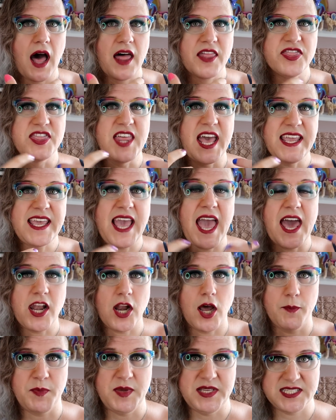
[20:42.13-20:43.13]
they
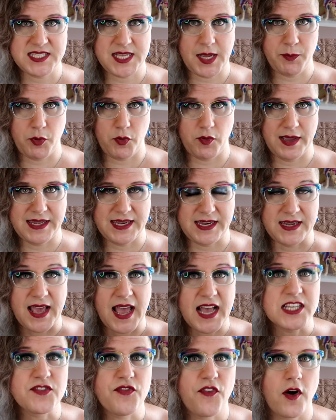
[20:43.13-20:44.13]
cannot be separated
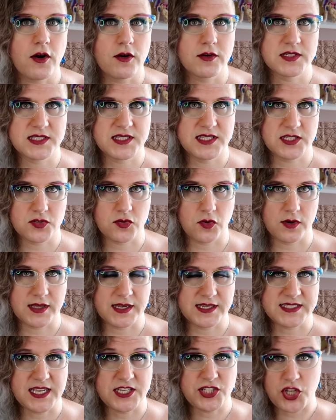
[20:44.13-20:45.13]
as far as this
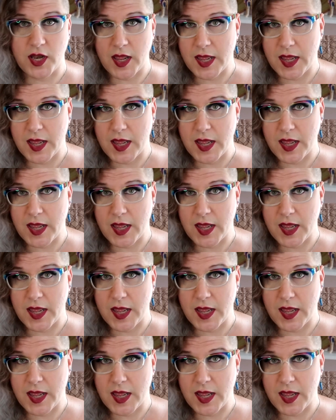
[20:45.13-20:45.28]
organization